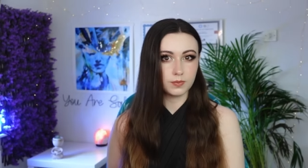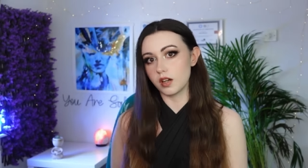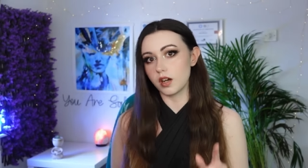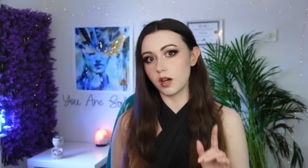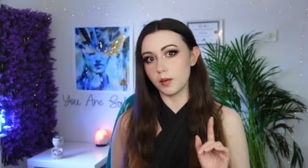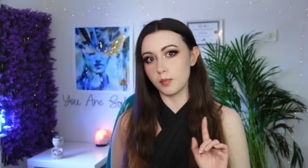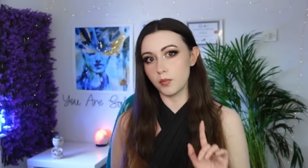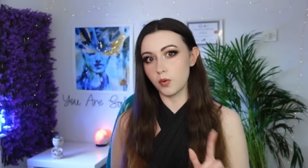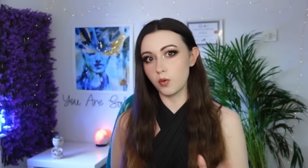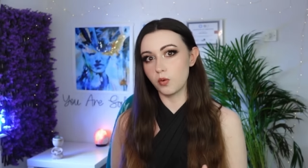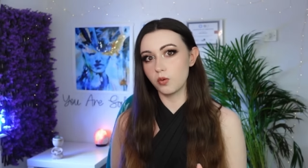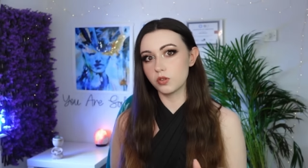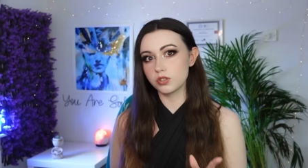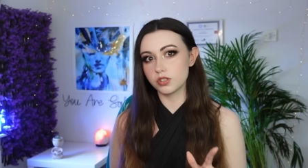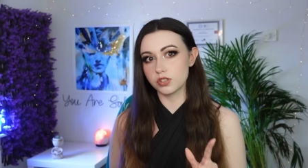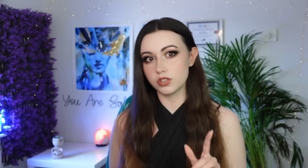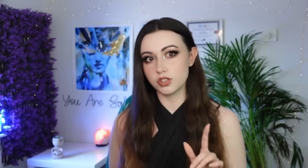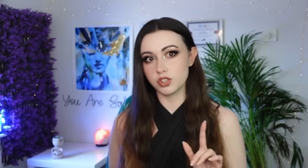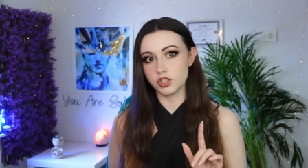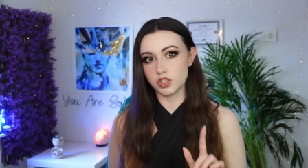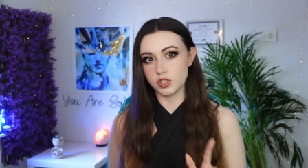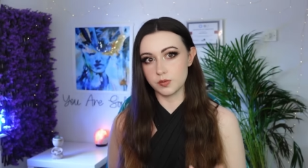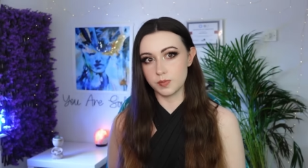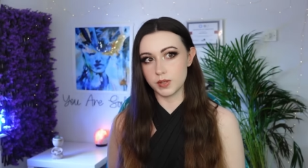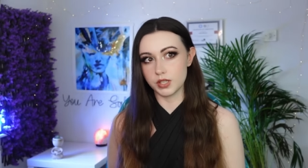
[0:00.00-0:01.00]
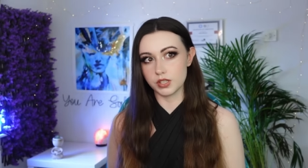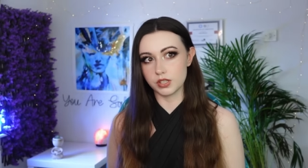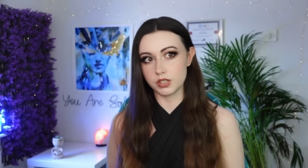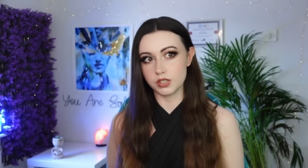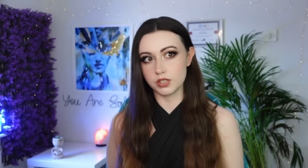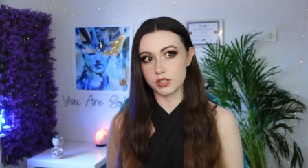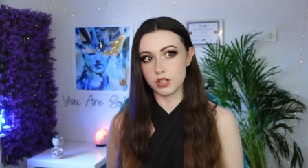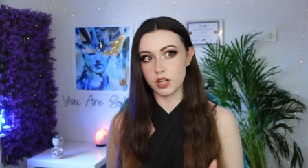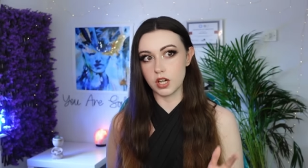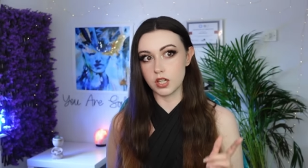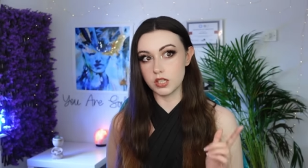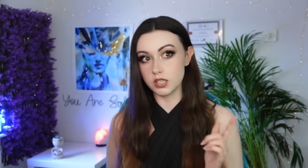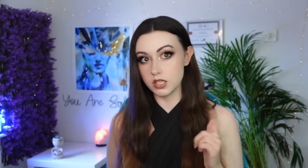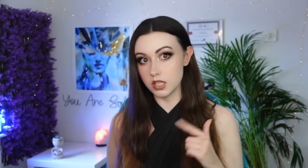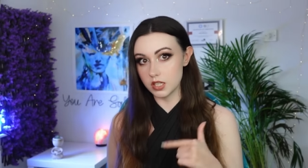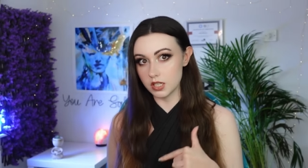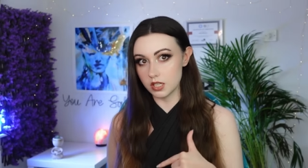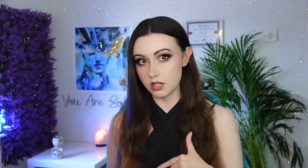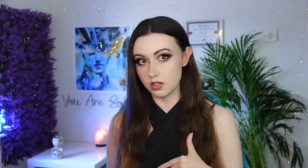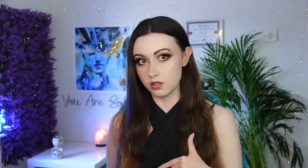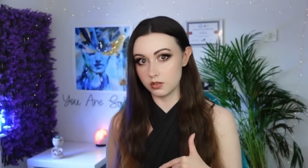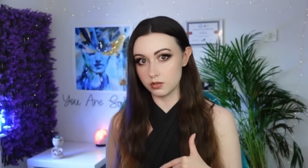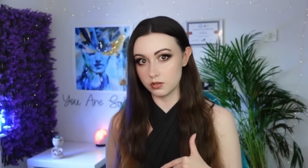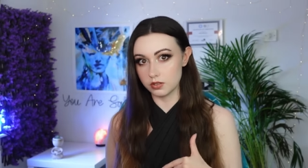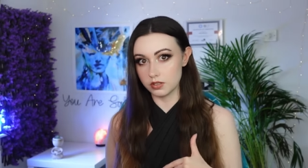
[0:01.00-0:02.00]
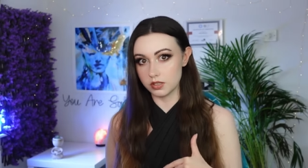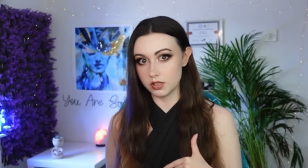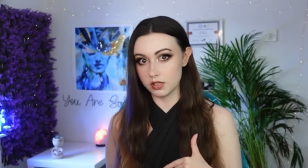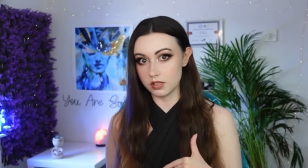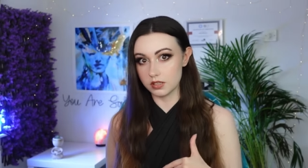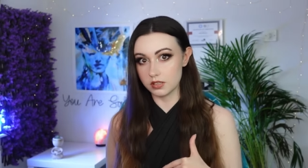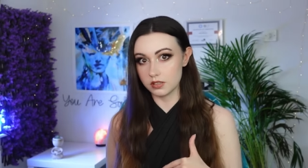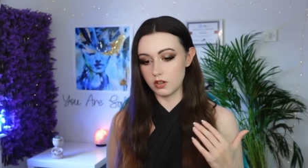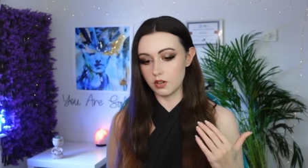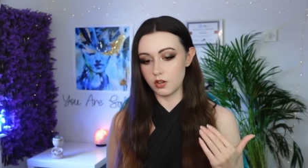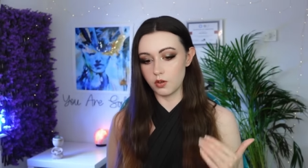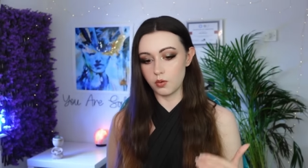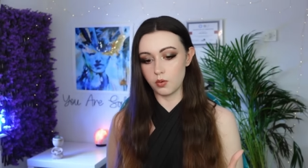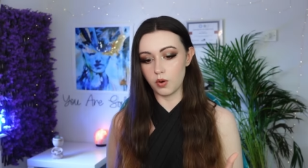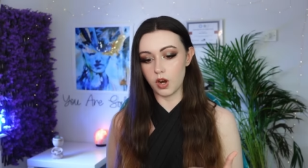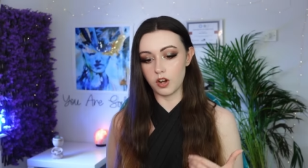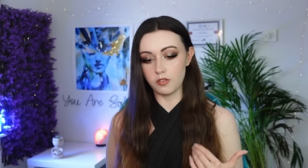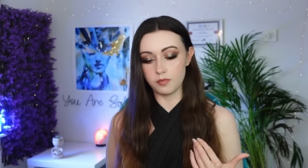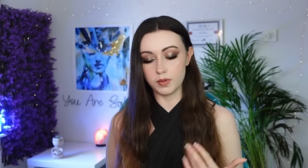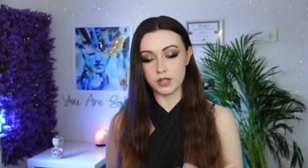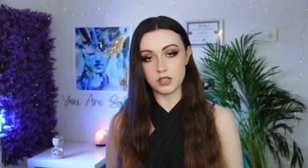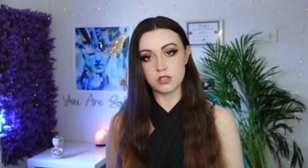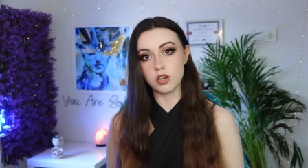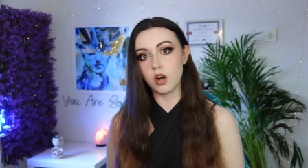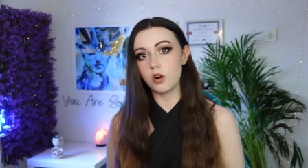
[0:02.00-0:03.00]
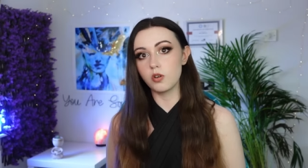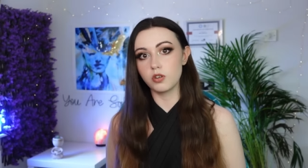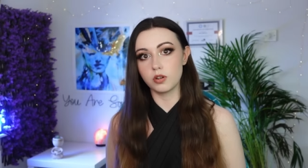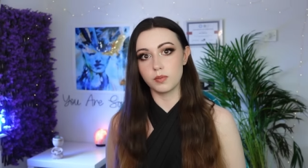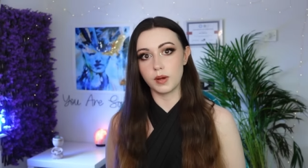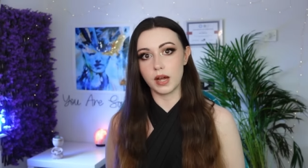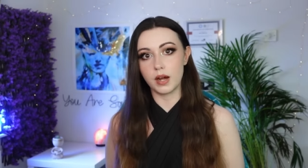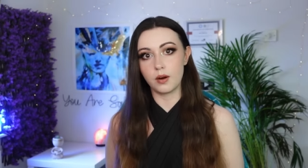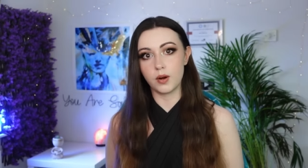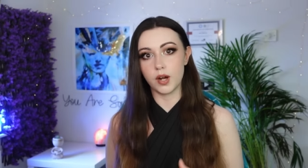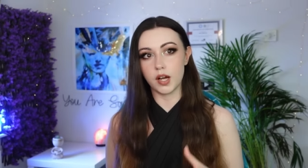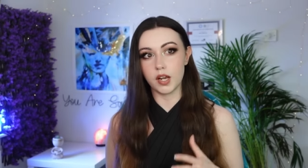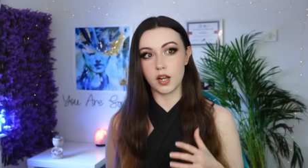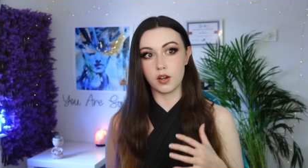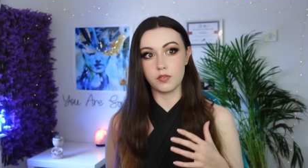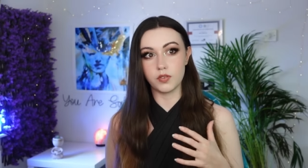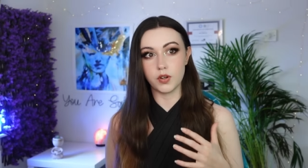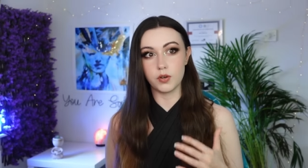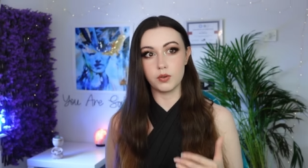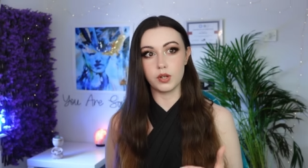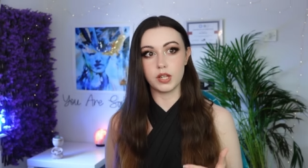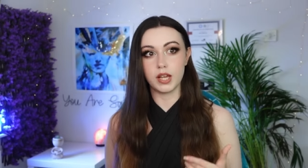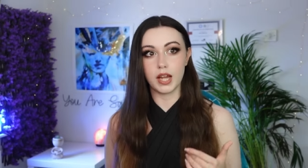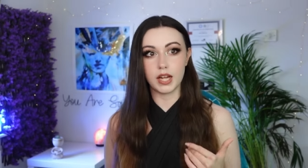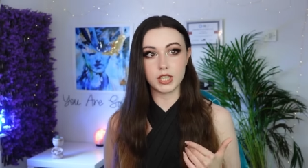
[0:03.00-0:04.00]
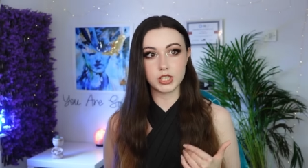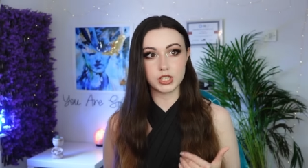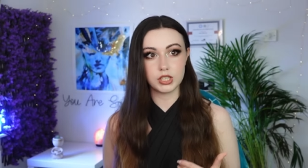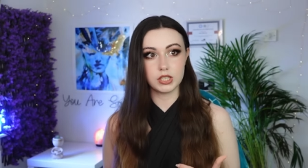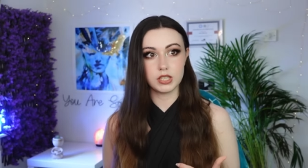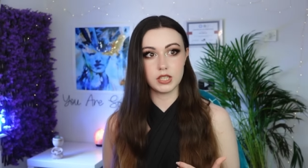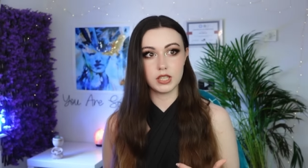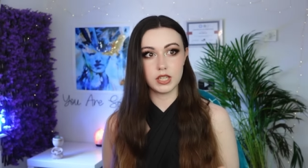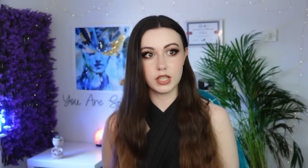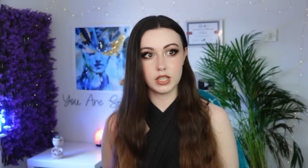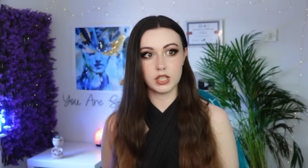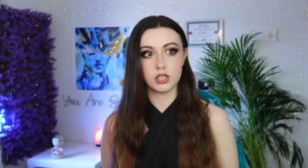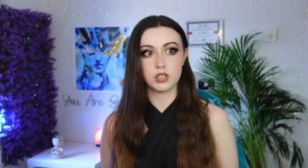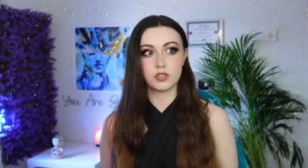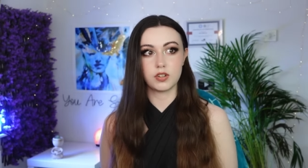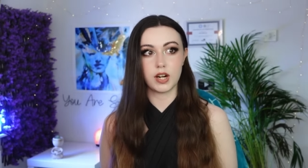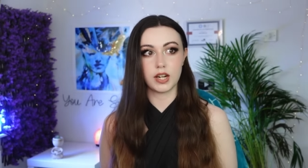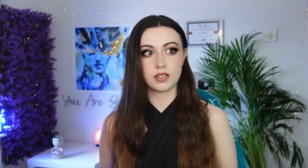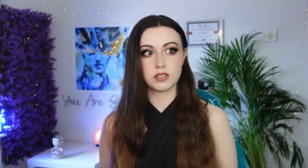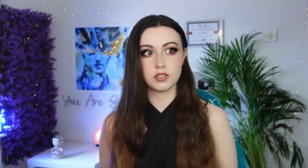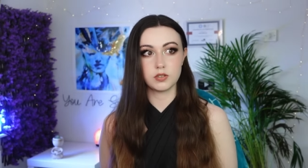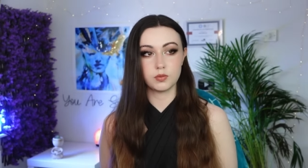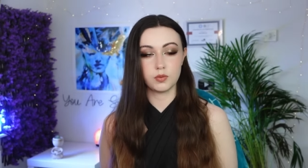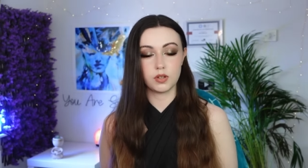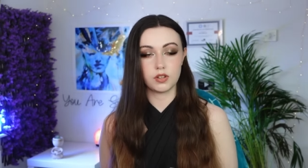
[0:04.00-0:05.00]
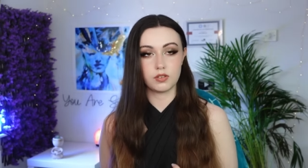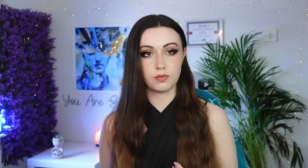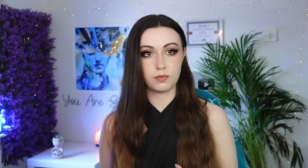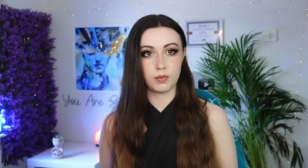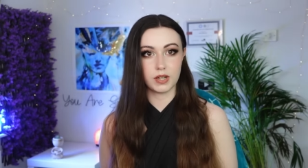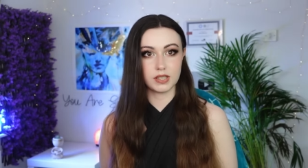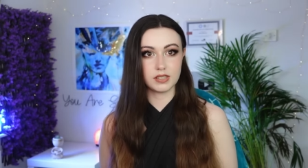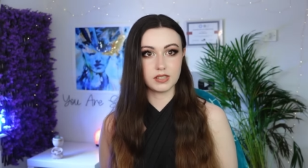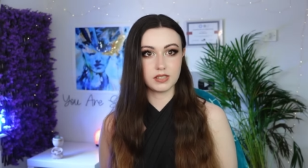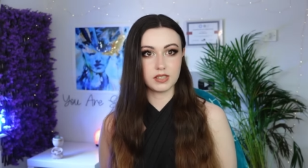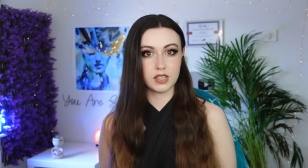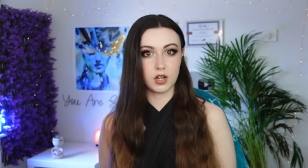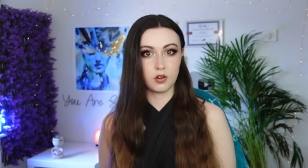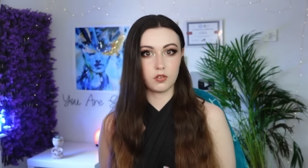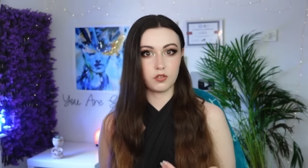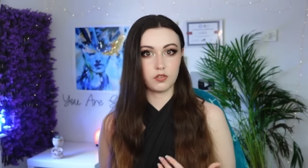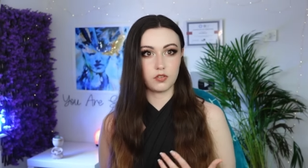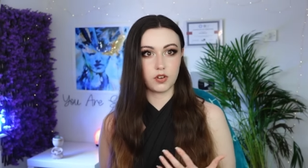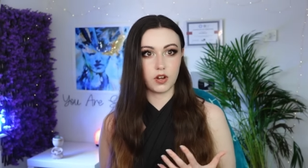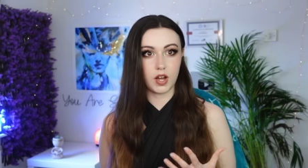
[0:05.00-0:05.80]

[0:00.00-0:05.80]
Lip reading: I'm also suspicious that another alter, who I've been told about and I've only actually interacted with myself